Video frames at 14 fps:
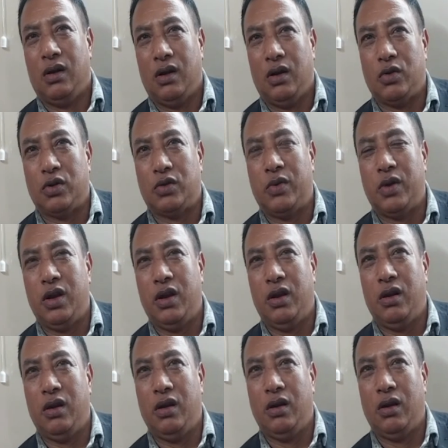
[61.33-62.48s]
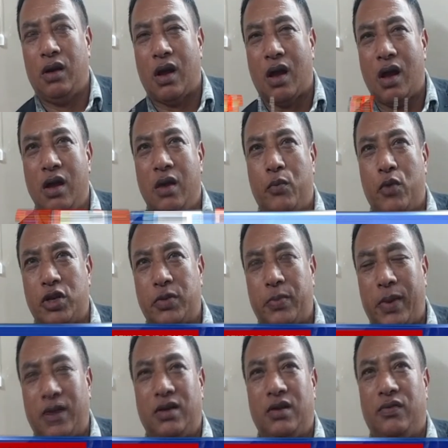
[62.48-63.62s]
It was very high
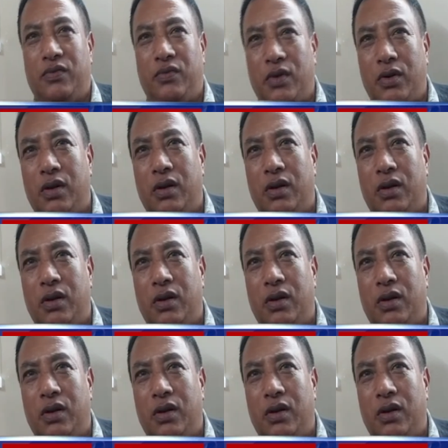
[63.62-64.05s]
perspective for